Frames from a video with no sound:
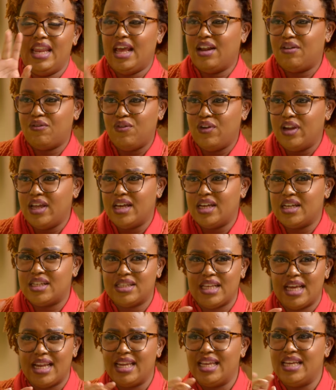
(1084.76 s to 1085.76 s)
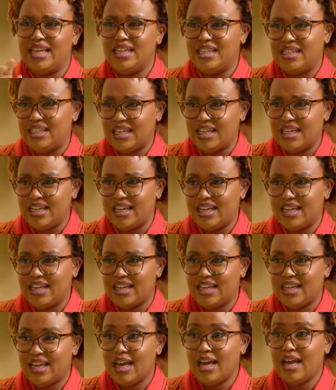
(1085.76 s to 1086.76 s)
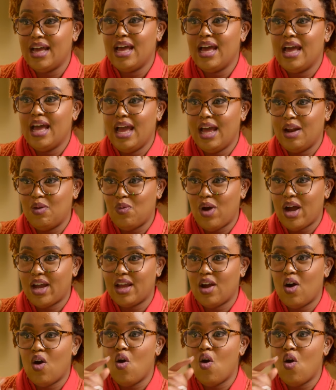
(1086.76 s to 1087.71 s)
Netflix and working out. Like why did you working?